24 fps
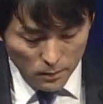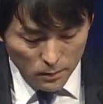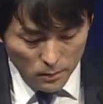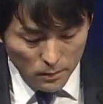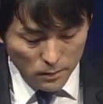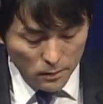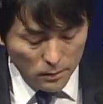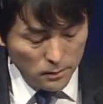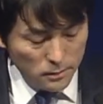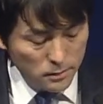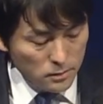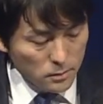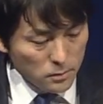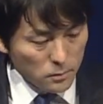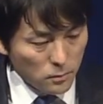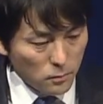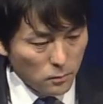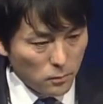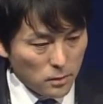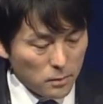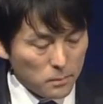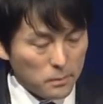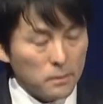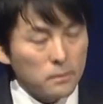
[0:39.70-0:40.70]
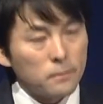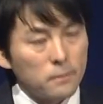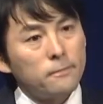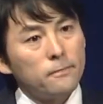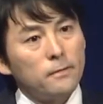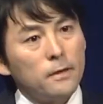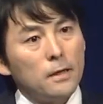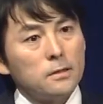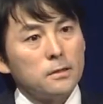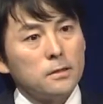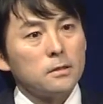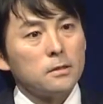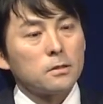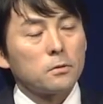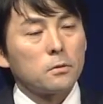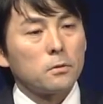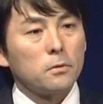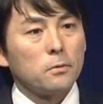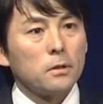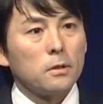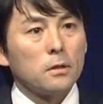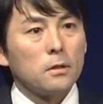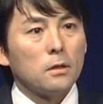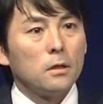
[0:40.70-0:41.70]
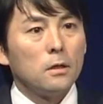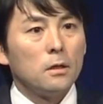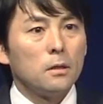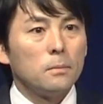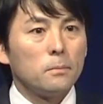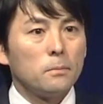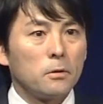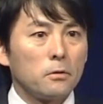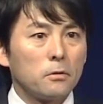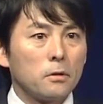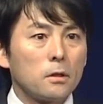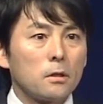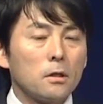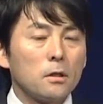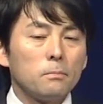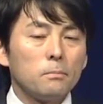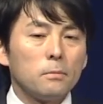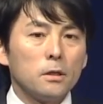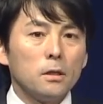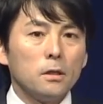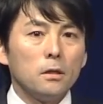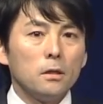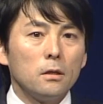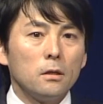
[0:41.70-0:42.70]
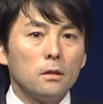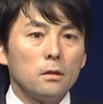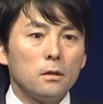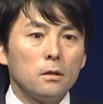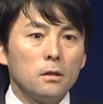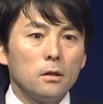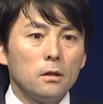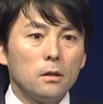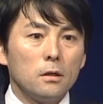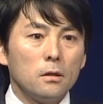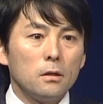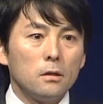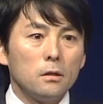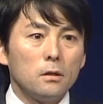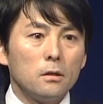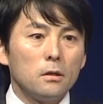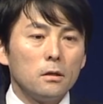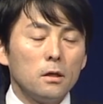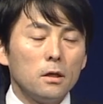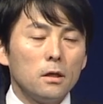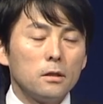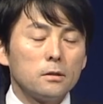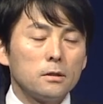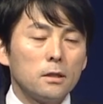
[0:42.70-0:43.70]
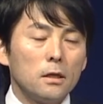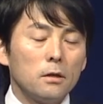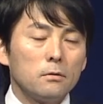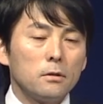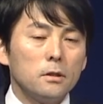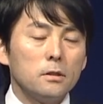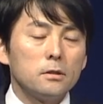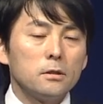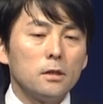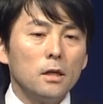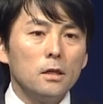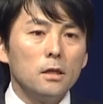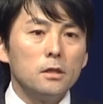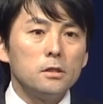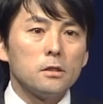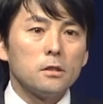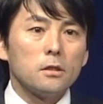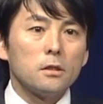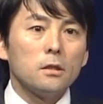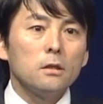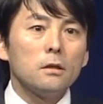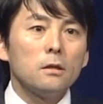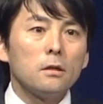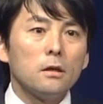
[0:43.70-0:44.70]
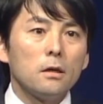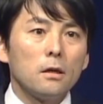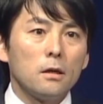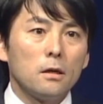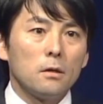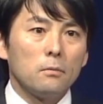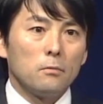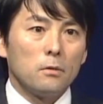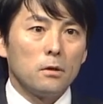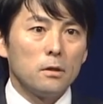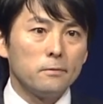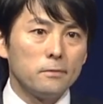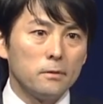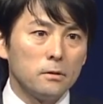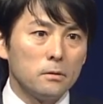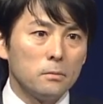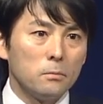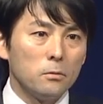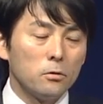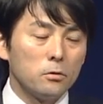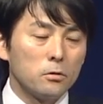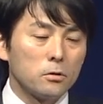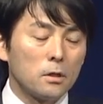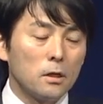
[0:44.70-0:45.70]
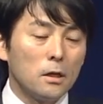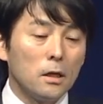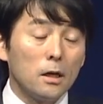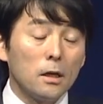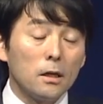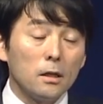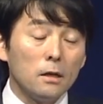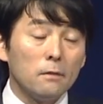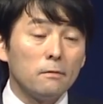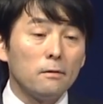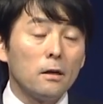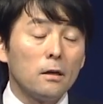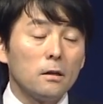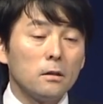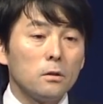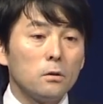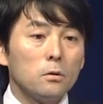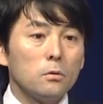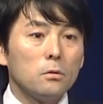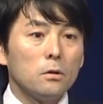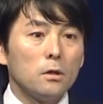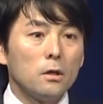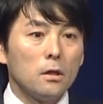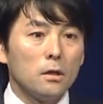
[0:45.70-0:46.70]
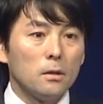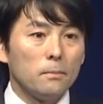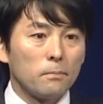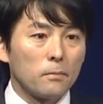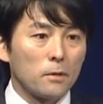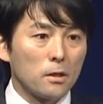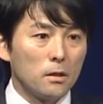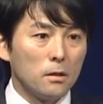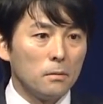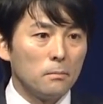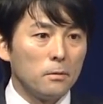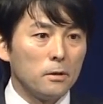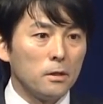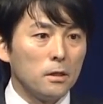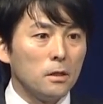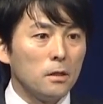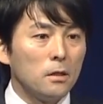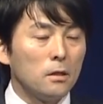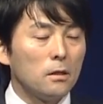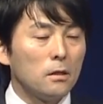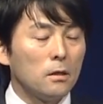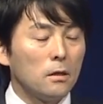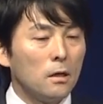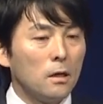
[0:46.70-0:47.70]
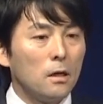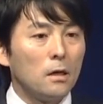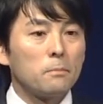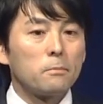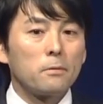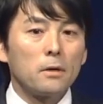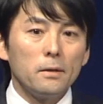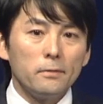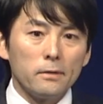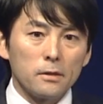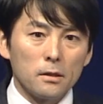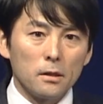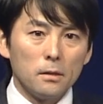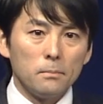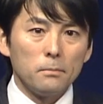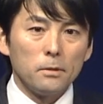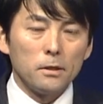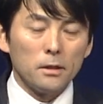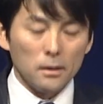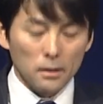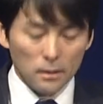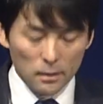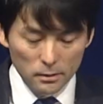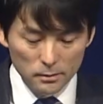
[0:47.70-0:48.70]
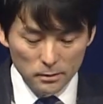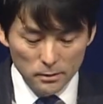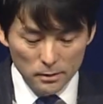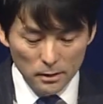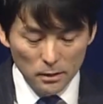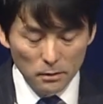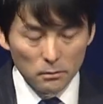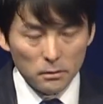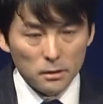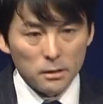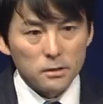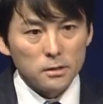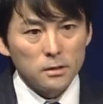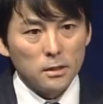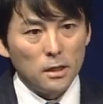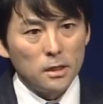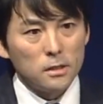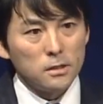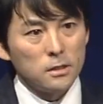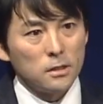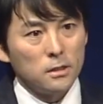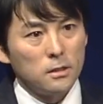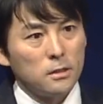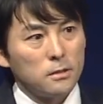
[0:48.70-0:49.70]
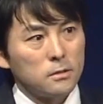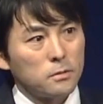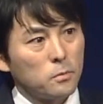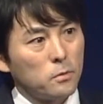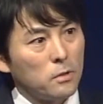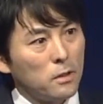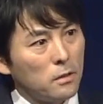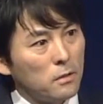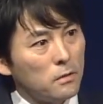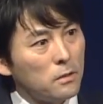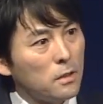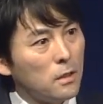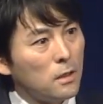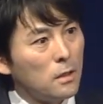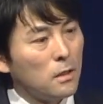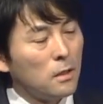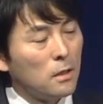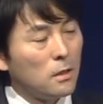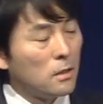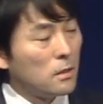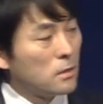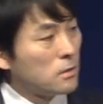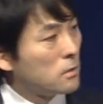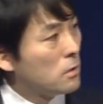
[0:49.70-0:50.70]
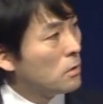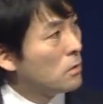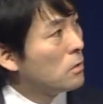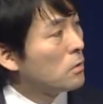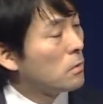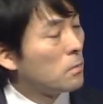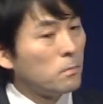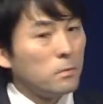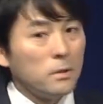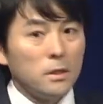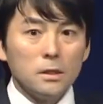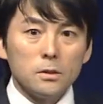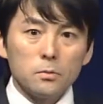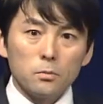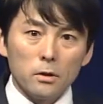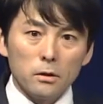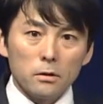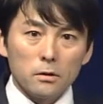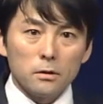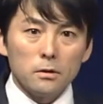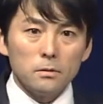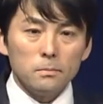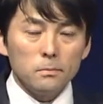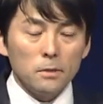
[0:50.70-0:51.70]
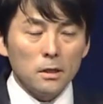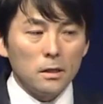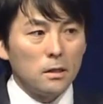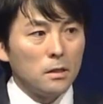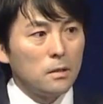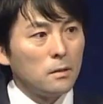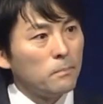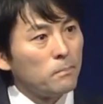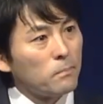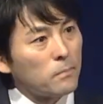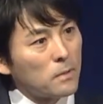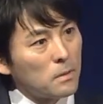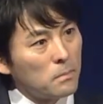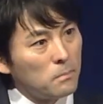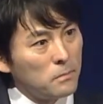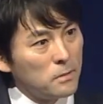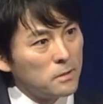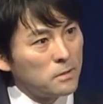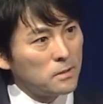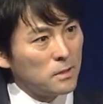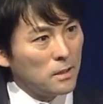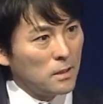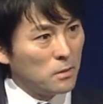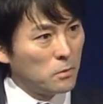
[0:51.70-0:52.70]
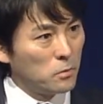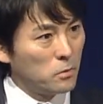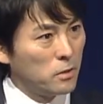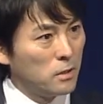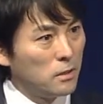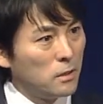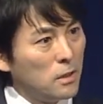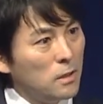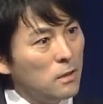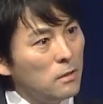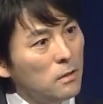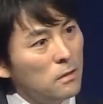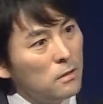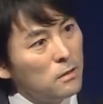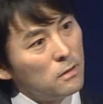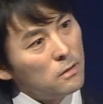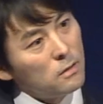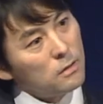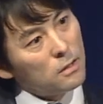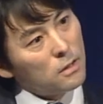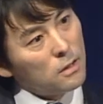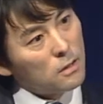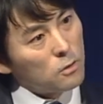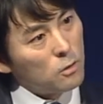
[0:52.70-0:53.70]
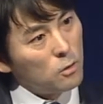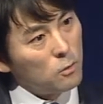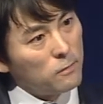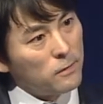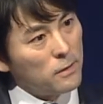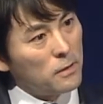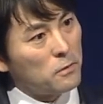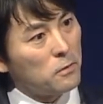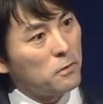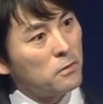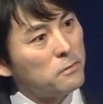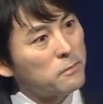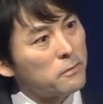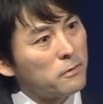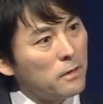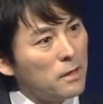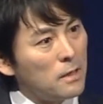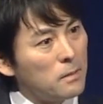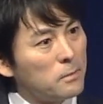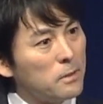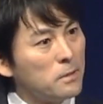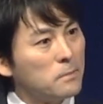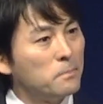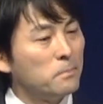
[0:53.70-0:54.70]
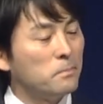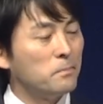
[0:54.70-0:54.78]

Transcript: It is one of the fastest growing internet company in Southeast Asia, and one of the most highly valued private company in Southeast Asia as well. So please welcome Ms. Tan Hooi Ling, co-founder of Grab.